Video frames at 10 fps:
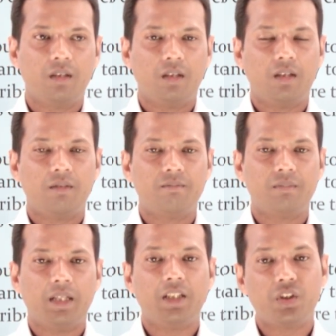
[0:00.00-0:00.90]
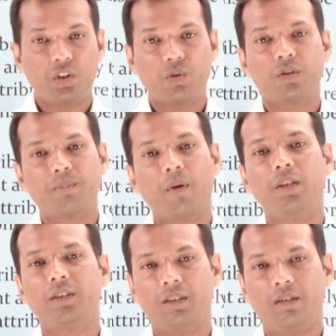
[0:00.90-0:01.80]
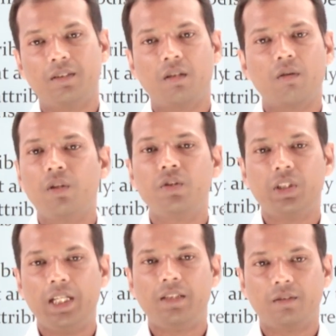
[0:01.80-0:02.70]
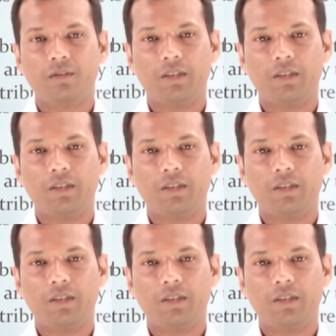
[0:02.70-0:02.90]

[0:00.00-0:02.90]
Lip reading: An institute's policy, it's not going to change,